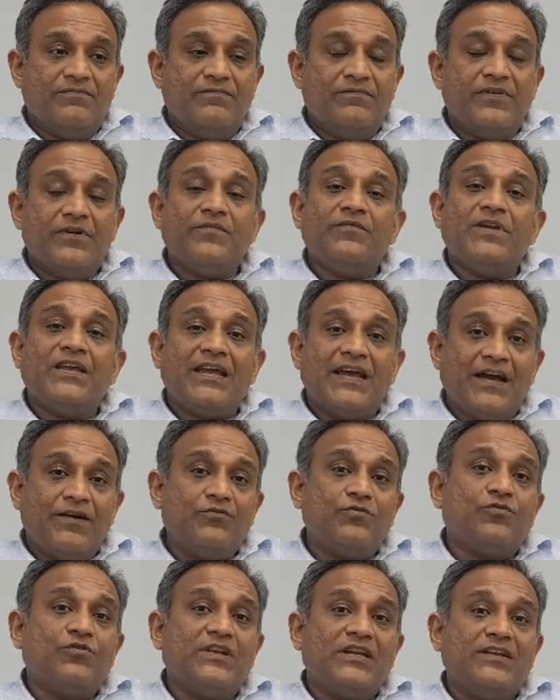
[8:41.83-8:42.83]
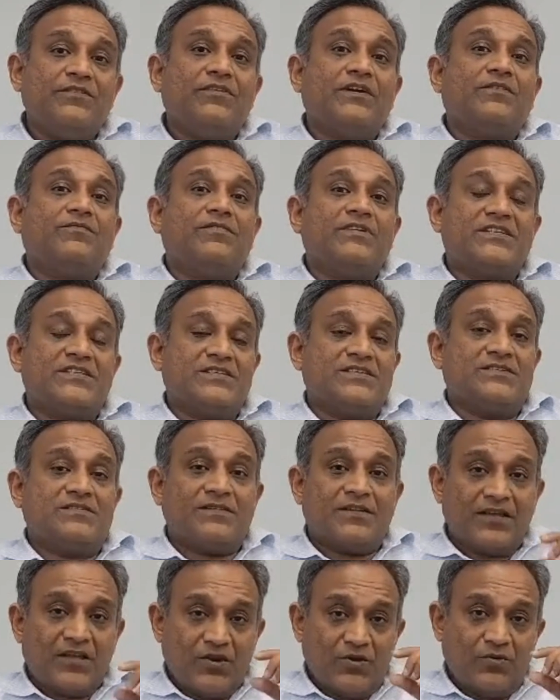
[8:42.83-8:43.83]
we have to deliver, which
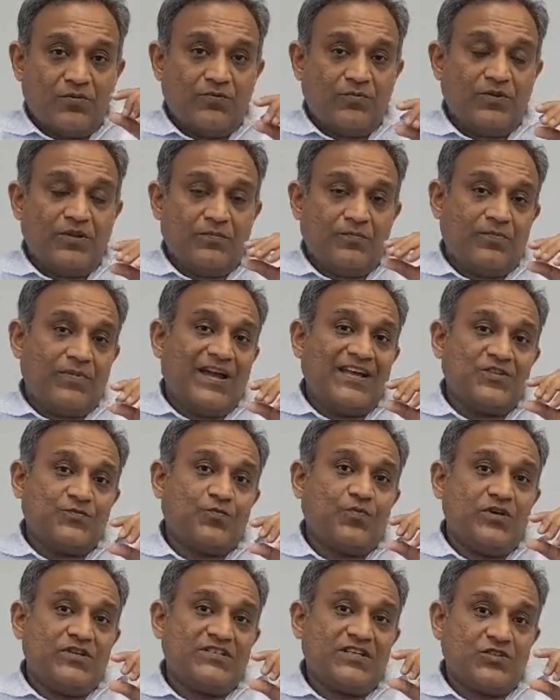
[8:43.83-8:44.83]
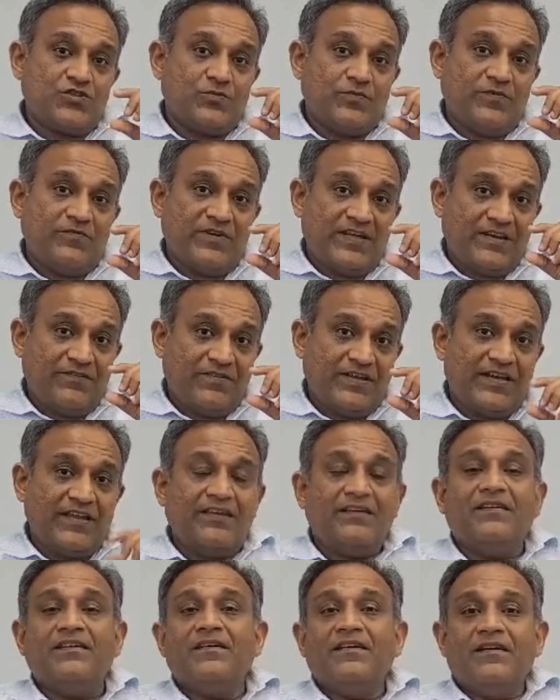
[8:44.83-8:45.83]
is, you know, the price points has to be very,
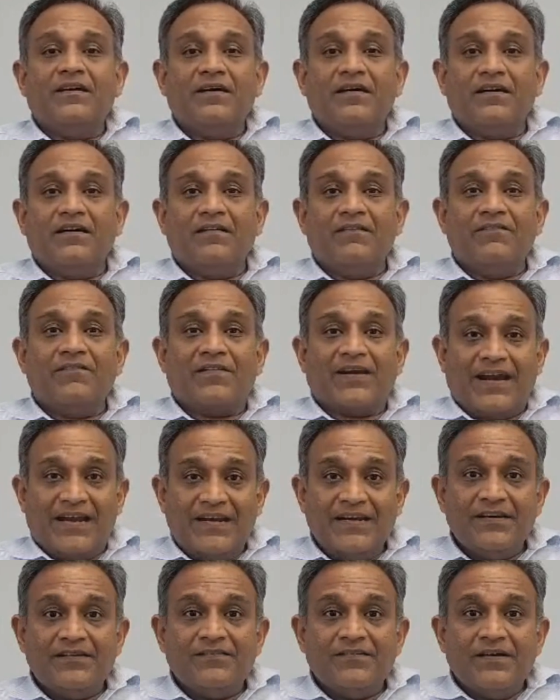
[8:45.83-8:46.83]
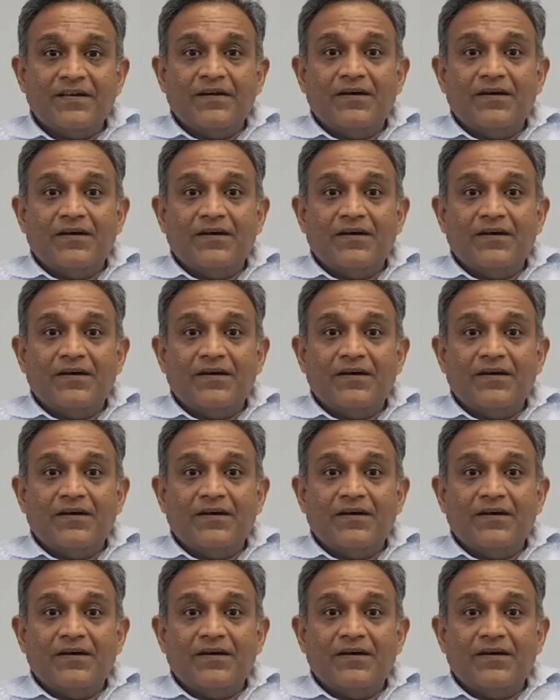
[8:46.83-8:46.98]
very right.